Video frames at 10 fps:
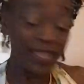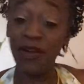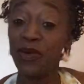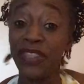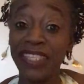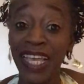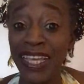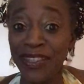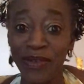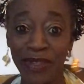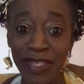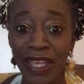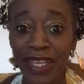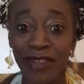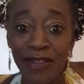All the signs,
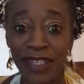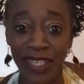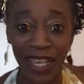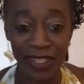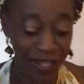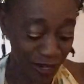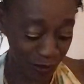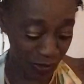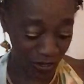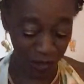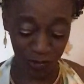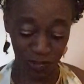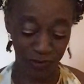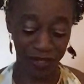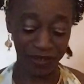tell you which house
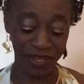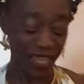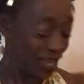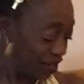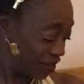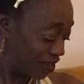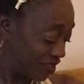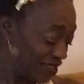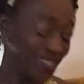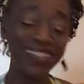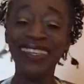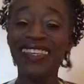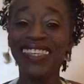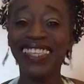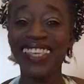you're in, okay?
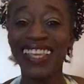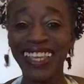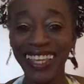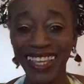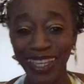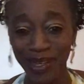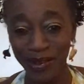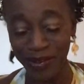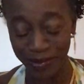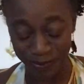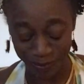Thank you.